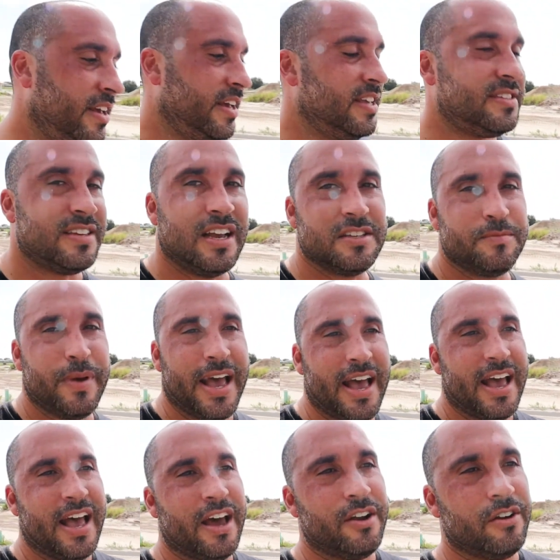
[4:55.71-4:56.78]
it sounds
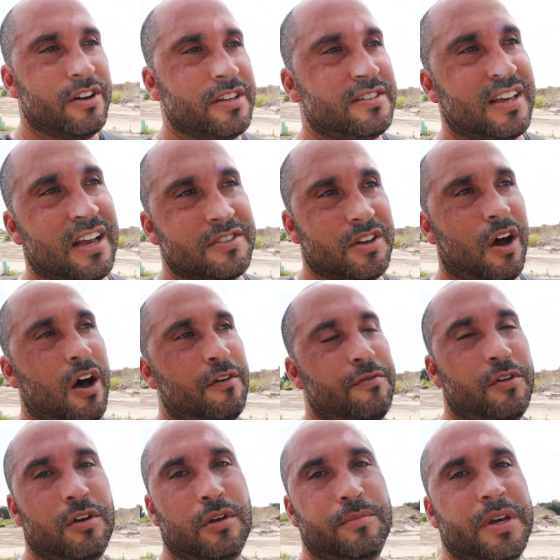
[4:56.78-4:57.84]
bad or it sounds
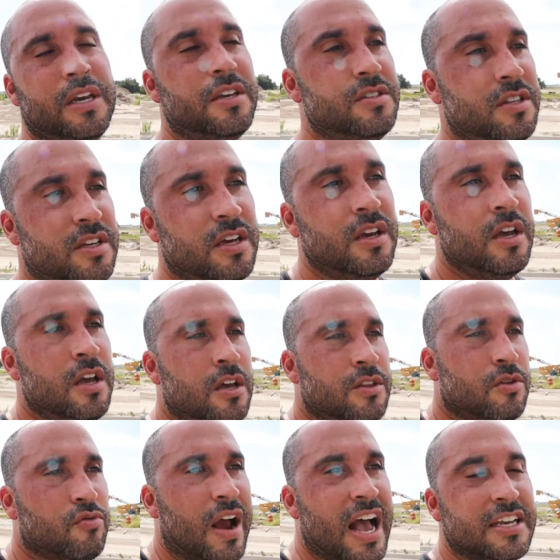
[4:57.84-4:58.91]
awful because of the
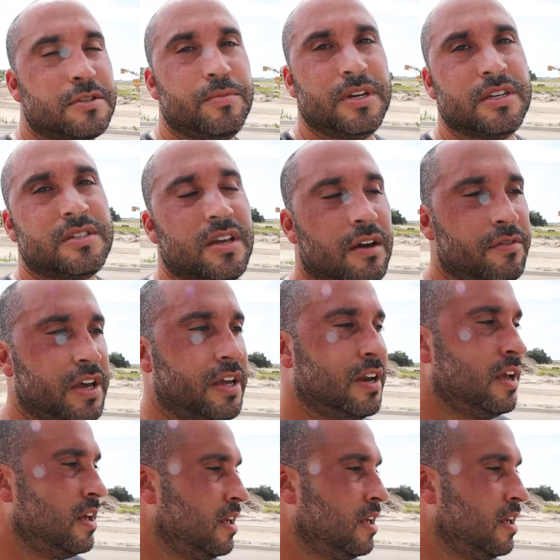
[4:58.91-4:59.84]
raspiness of it.